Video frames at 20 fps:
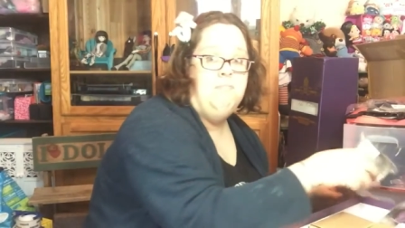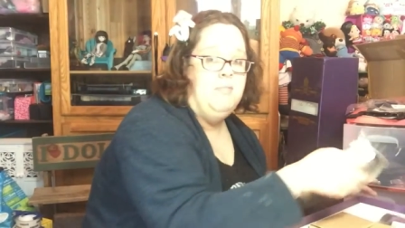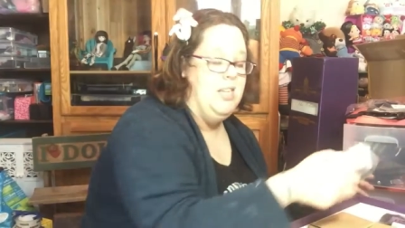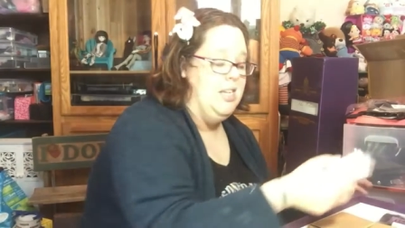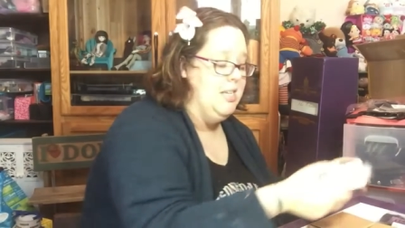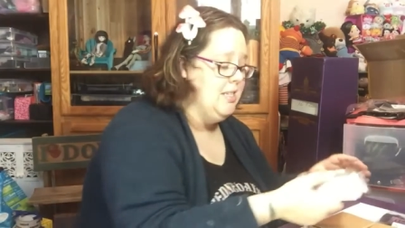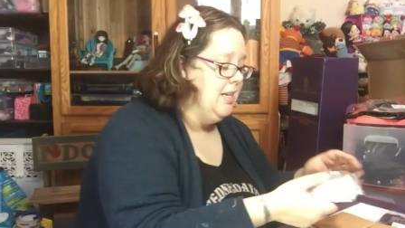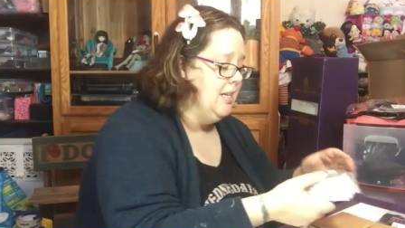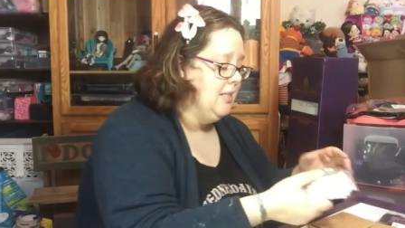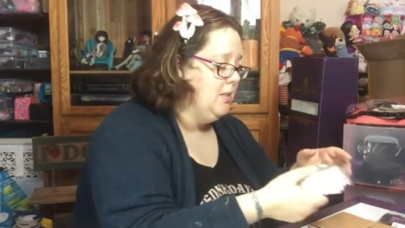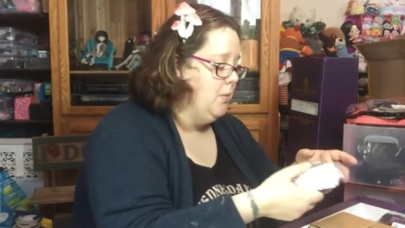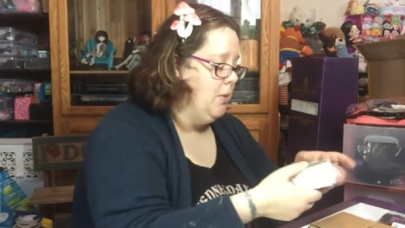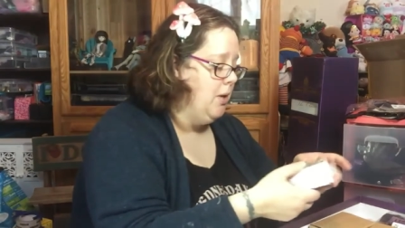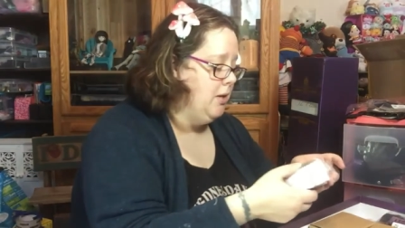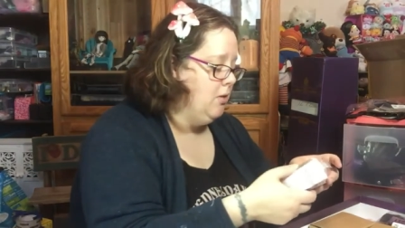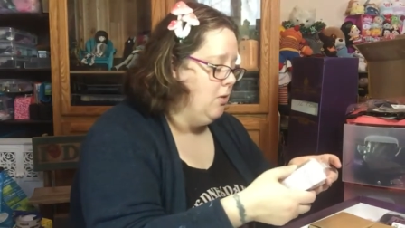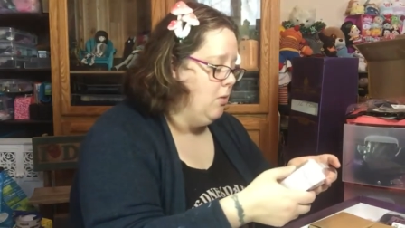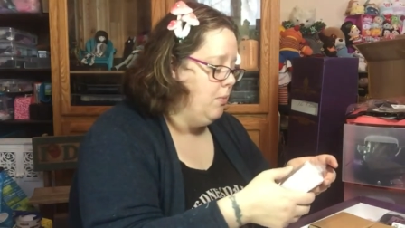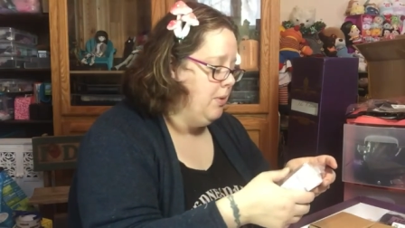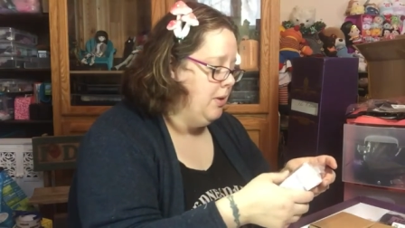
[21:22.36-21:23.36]
it takes a
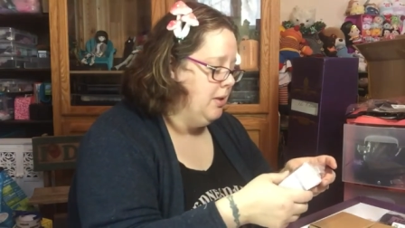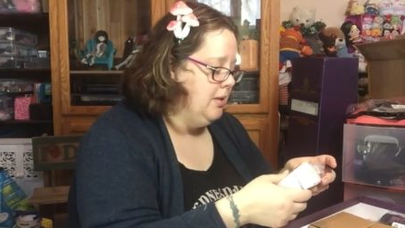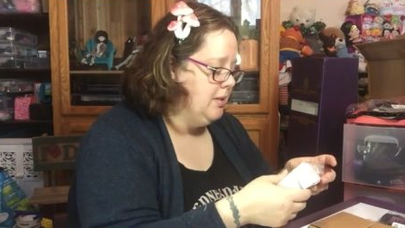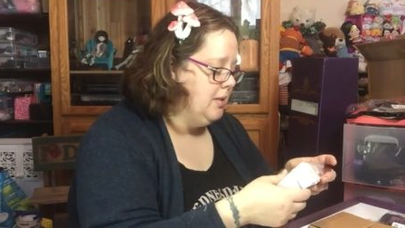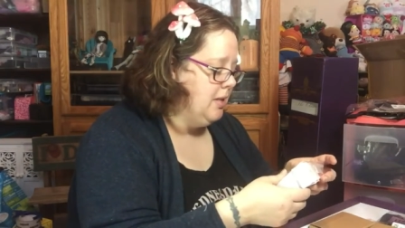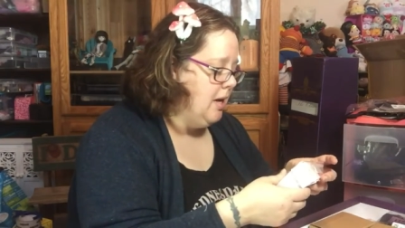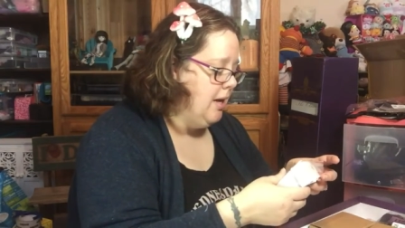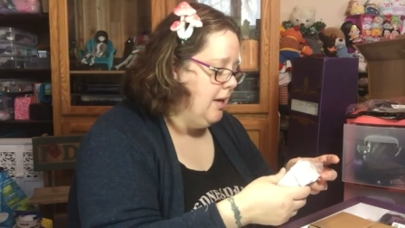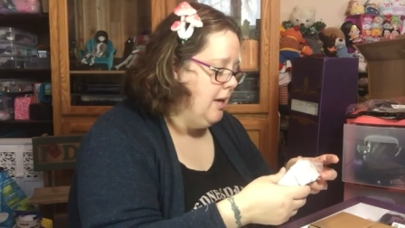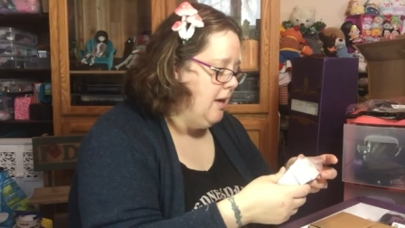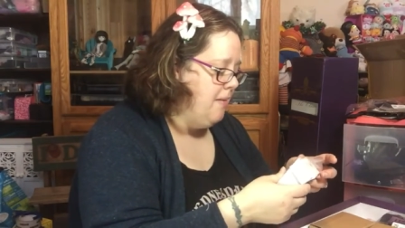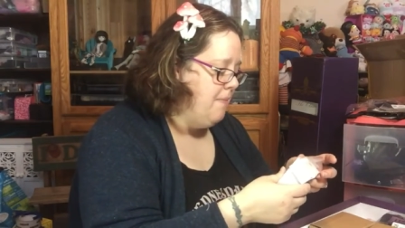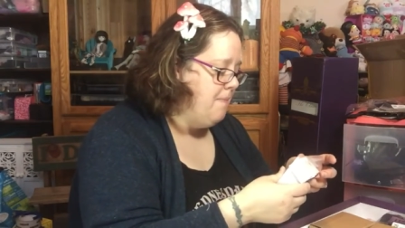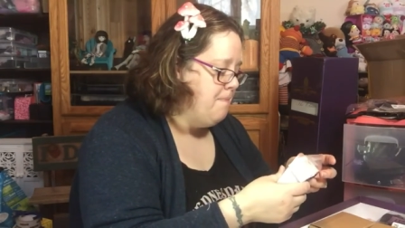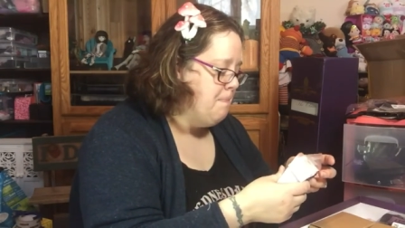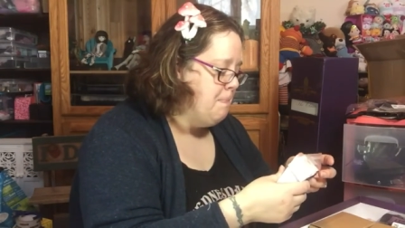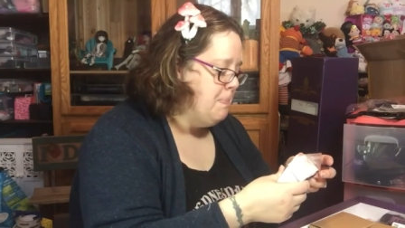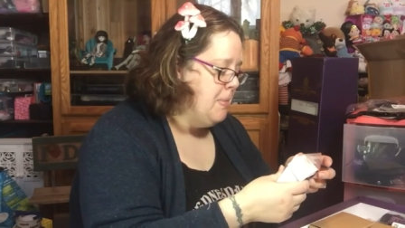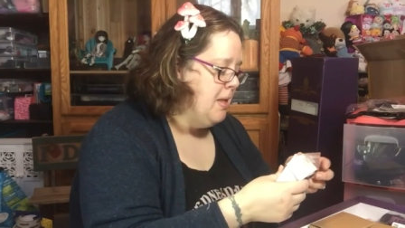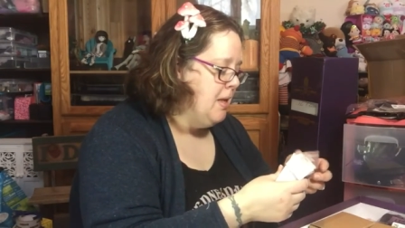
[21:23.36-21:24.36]
while to open this guy up.
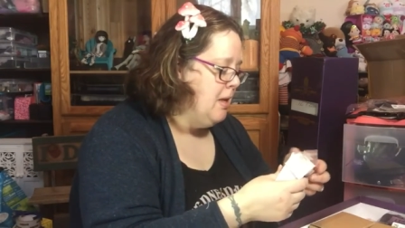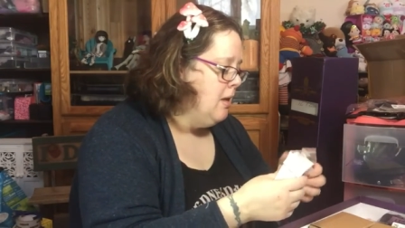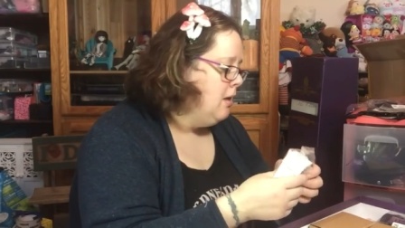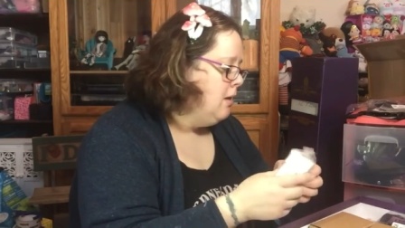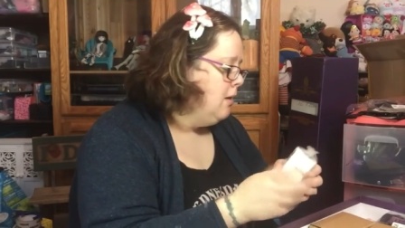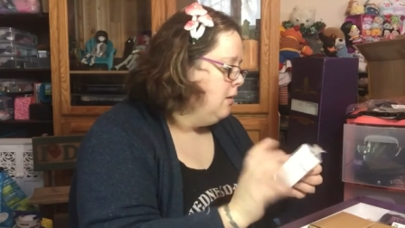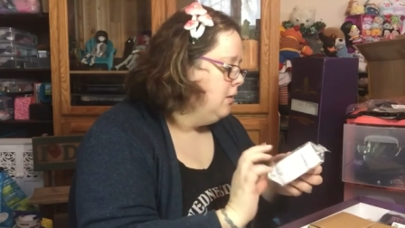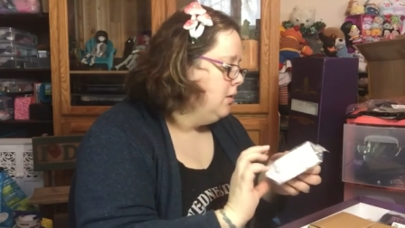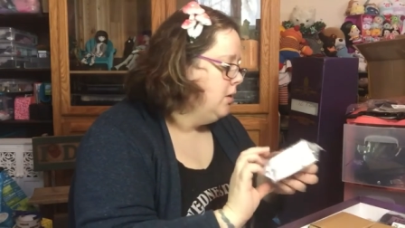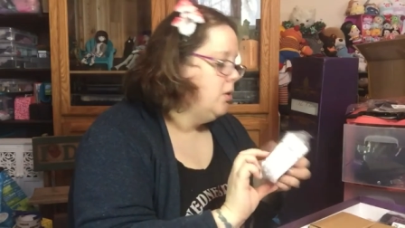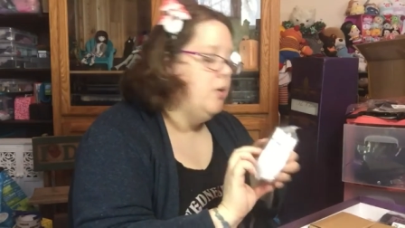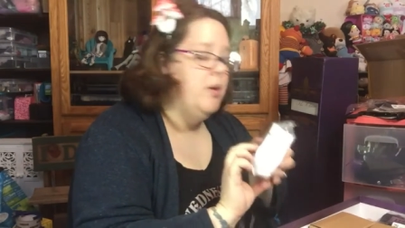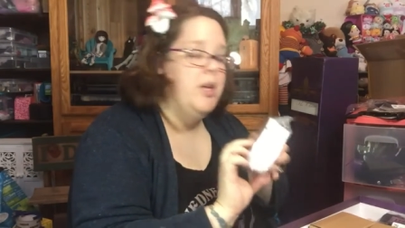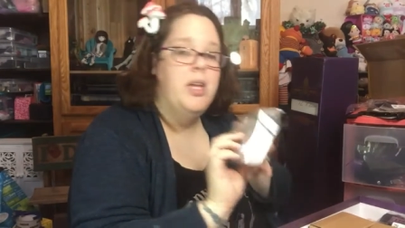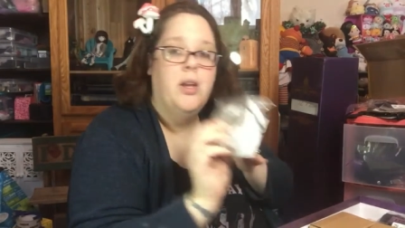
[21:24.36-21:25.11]
So